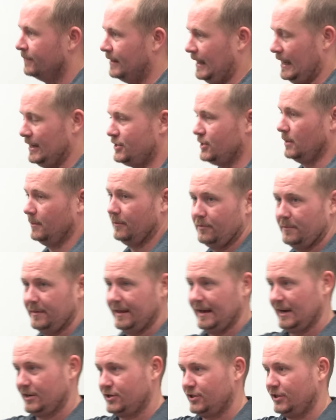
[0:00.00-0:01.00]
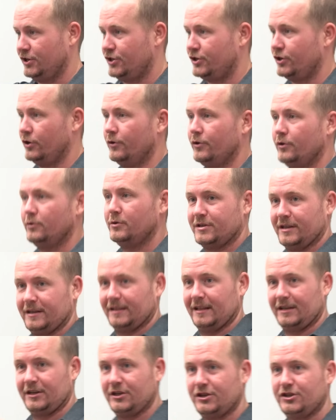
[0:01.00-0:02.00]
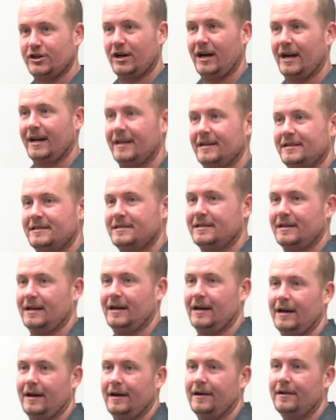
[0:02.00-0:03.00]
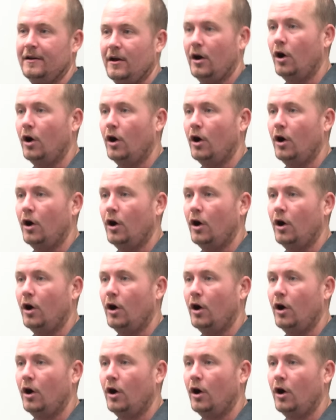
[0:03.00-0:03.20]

They, some of them they actually show using like a giant uh,